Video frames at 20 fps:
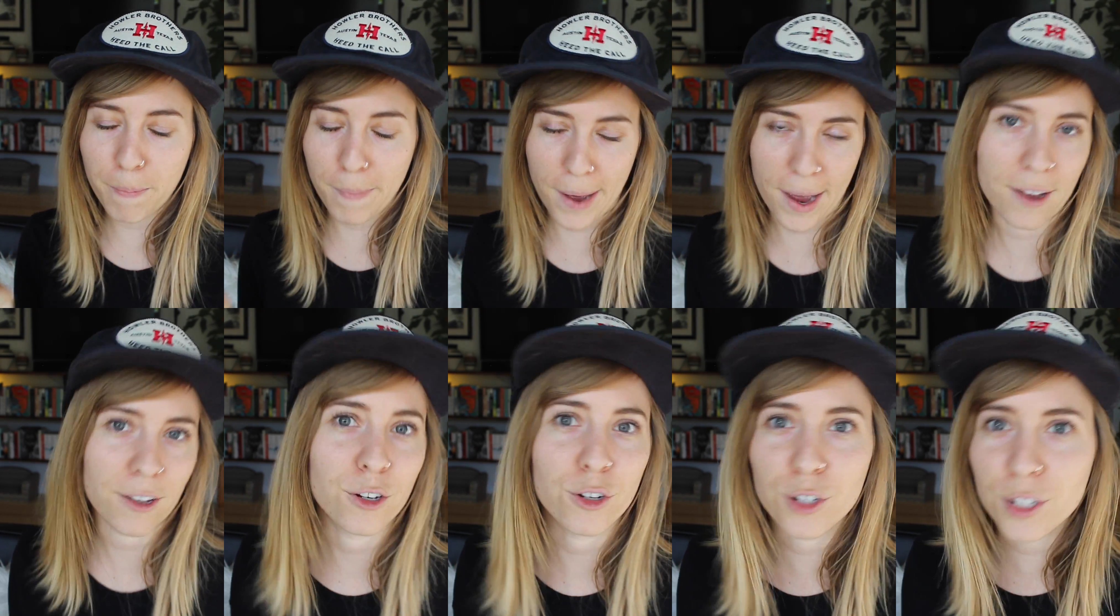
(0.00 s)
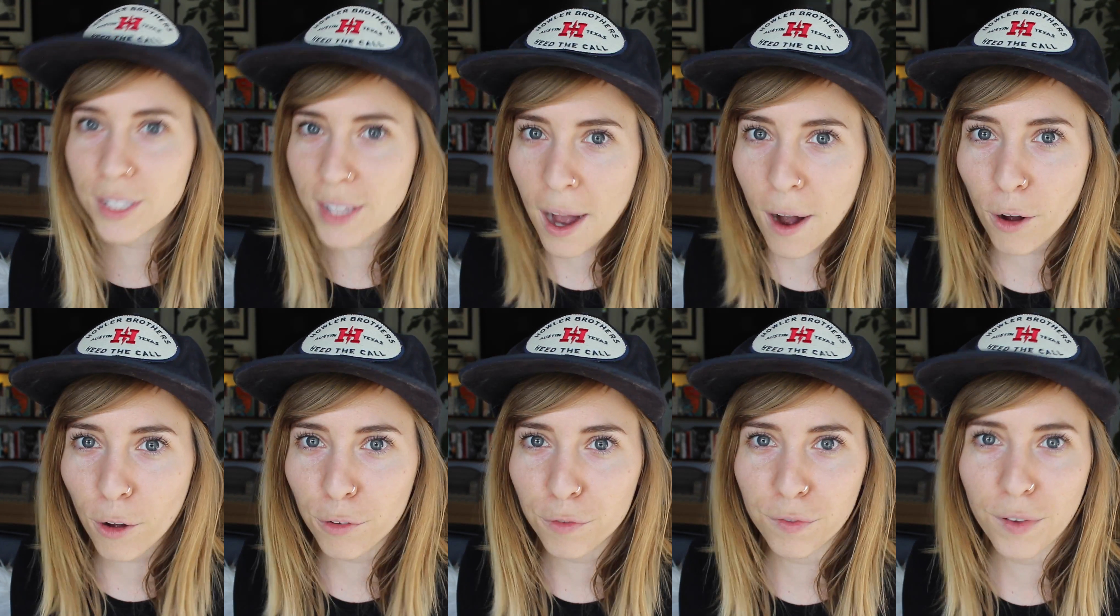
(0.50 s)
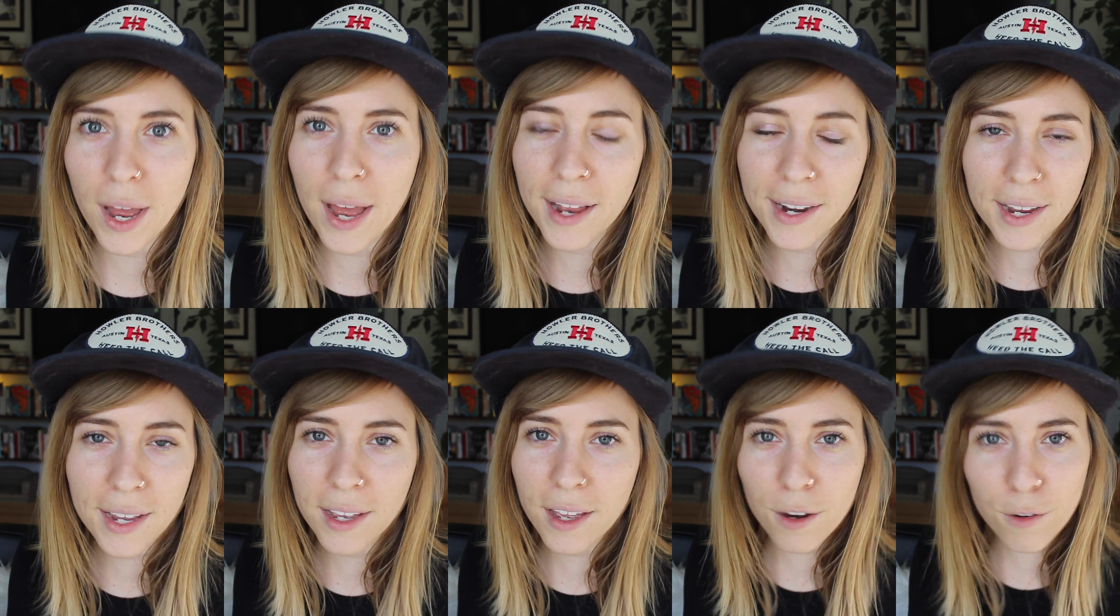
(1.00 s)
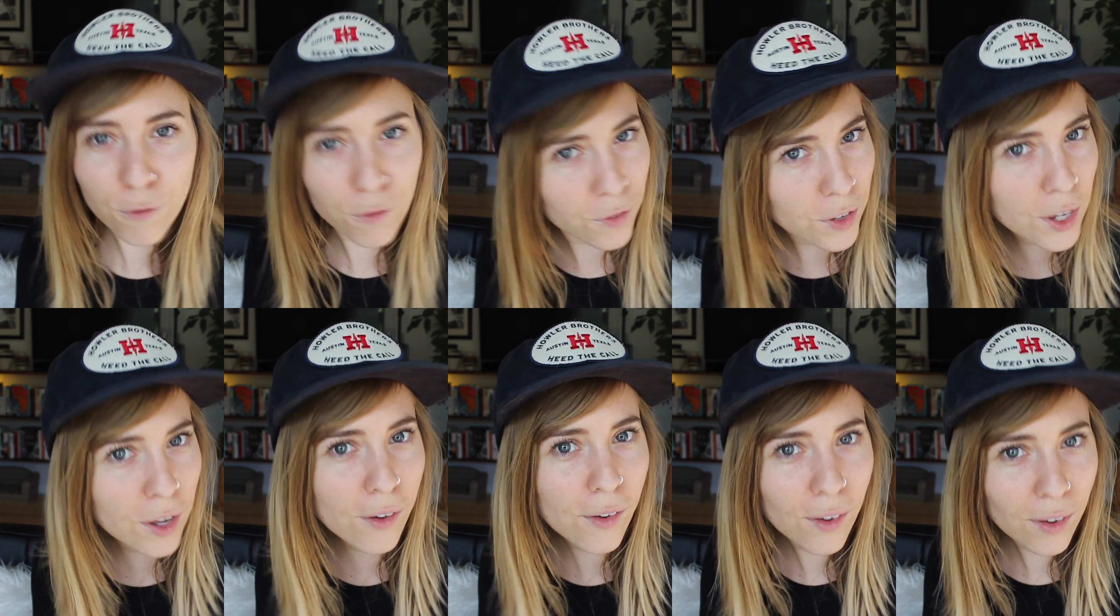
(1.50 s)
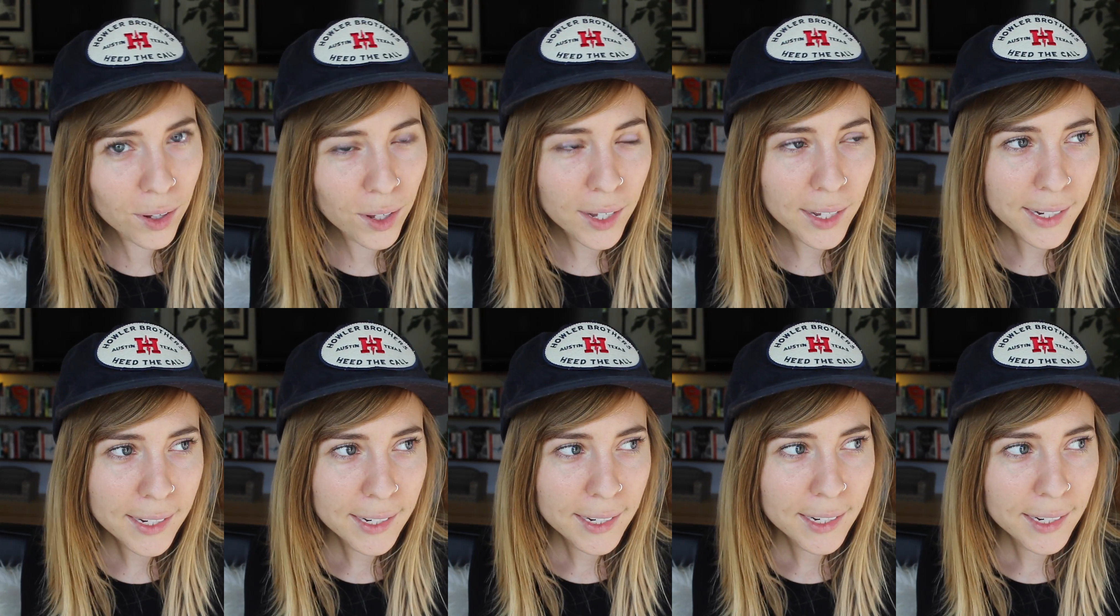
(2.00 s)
by yourself, and it can feel